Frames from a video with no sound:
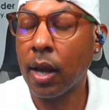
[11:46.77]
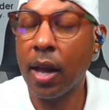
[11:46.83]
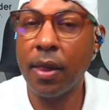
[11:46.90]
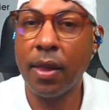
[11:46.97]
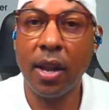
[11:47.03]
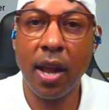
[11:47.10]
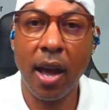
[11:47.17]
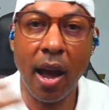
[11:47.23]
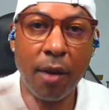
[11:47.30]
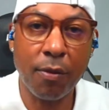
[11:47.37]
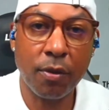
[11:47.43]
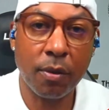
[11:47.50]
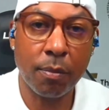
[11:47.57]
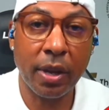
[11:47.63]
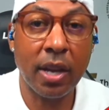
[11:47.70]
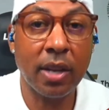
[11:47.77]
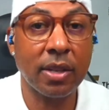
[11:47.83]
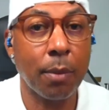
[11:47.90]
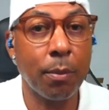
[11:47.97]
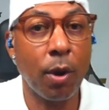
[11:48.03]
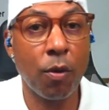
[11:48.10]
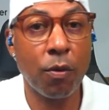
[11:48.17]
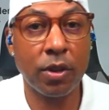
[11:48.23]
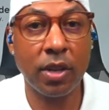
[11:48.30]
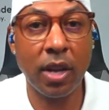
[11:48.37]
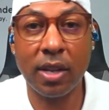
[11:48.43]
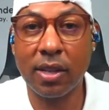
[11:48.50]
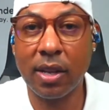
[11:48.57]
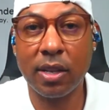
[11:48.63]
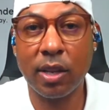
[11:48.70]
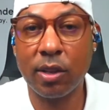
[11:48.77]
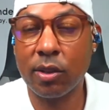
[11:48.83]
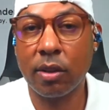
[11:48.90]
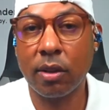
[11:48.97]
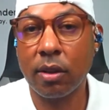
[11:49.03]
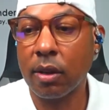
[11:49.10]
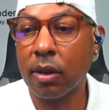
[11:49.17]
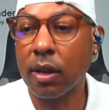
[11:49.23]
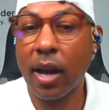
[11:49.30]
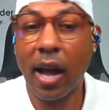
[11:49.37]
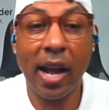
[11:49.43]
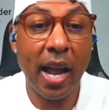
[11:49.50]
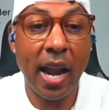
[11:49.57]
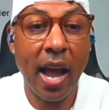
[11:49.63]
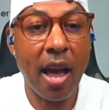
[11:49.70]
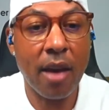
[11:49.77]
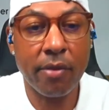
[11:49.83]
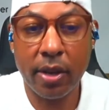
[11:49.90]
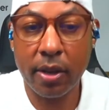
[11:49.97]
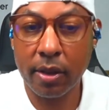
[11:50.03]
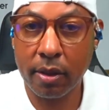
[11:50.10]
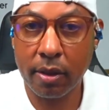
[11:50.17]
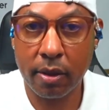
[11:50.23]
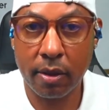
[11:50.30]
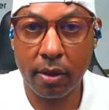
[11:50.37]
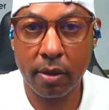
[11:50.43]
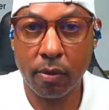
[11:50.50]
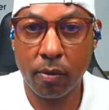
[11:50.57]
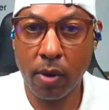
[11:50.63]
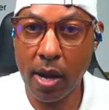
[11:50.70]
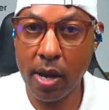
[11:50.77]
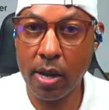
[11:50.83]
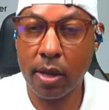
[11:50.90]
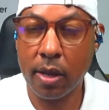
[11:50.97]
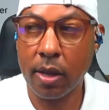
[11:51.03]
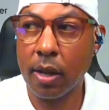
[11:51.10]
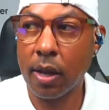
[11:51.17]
and then after, because I'm overzealous, I gotta have it, right?